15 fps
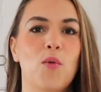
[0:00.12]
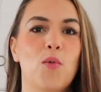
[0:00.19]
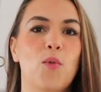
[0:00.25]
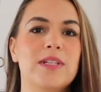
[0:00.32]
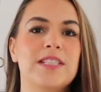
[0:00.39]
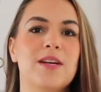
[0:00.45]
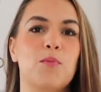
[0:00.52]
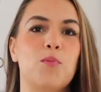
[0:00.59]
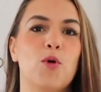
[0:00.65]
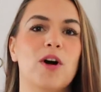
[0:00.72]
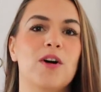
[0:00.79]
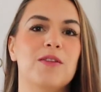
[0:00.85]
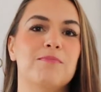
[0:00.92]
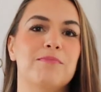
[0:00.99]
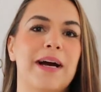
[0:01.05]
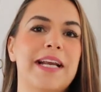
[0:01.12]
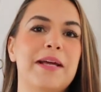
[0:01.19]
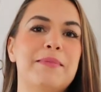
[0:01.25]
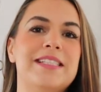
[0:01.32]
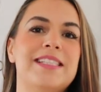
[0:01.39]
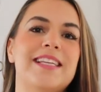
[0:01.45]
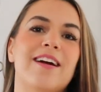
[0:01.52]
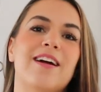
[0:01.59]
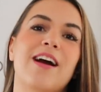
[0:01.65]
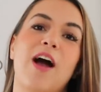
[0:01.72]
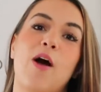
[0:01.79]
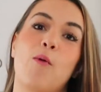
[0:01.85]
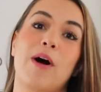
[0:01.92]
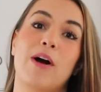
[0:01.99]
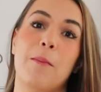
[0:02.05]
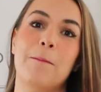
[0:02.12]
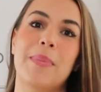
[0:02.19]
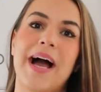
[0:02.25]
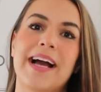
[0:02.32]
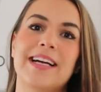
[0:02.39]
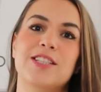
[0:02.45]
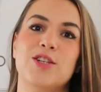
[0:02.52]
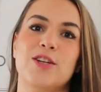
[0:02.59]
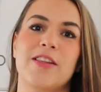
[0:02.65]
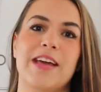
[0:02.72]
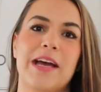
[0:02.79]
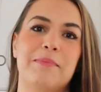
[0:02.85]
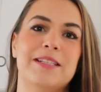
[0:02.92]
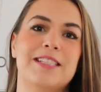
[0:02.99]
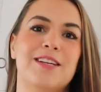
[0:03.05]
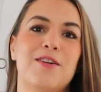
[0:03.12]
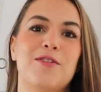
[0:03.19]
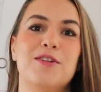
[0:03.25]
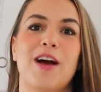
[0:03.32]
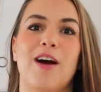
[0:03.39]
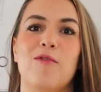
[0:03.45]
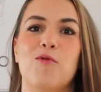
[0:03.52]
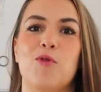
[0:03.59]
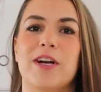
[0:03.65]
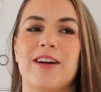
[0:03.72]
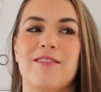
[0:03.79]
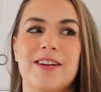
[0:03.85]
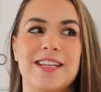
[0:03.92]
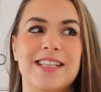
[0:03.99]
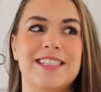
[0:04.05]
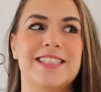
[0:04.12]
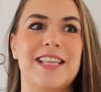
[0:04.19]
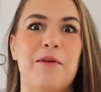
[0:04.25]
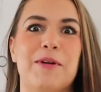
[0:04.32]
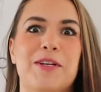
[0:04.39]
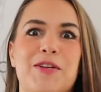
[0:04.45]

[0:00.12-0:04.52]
What's up, world? My name is Sarah and welcome back to another episode of whatever it is that we're